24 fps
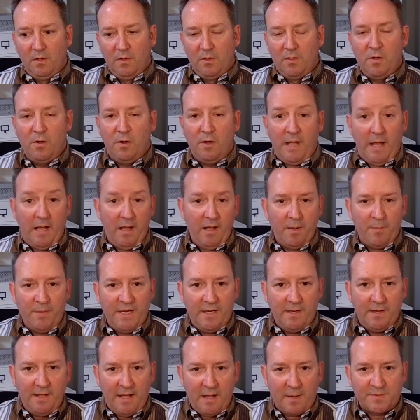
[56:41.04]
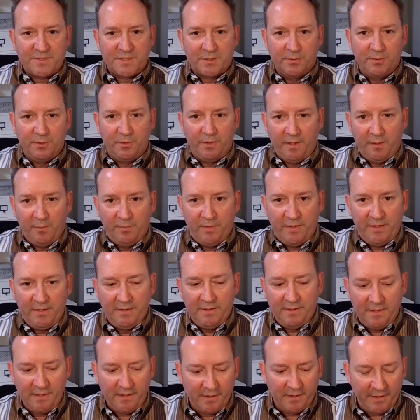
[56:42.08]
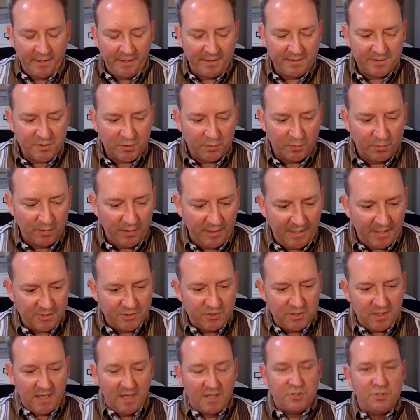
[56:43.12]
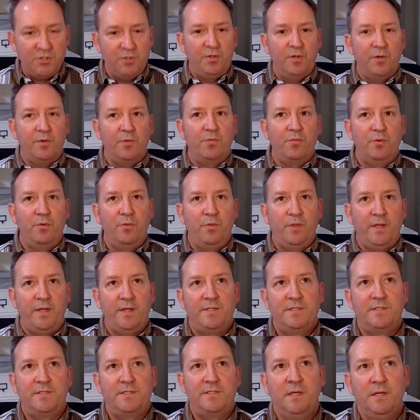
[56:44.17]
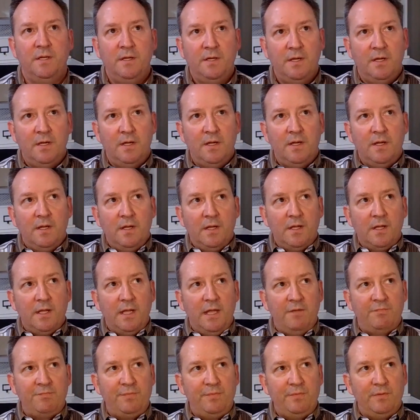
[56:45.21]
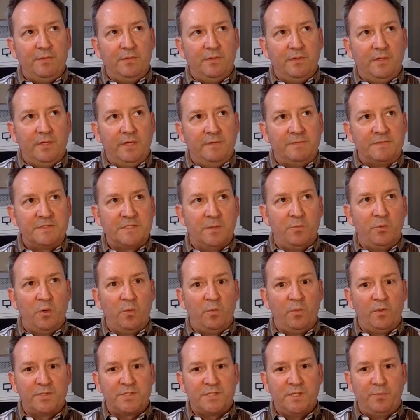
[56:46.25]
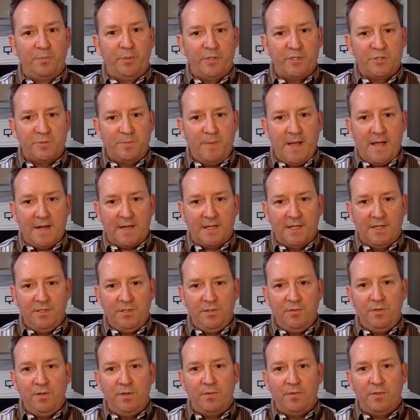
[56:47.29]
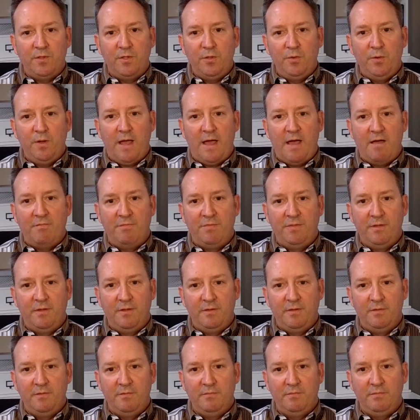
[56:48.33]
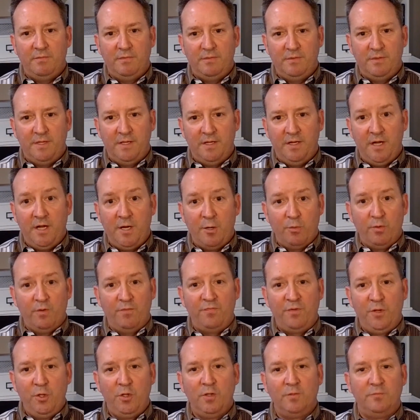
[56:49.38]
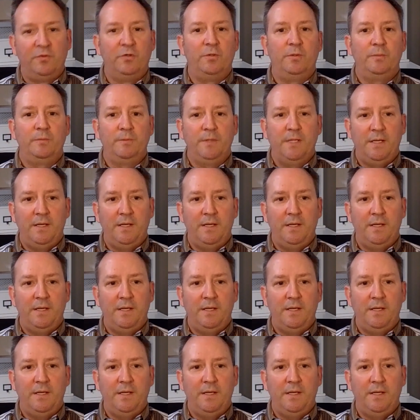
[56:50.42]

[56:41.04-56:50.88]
No, I mean, absolutely. But so as you go through this, if someone wants to push back and that you have the irrefutable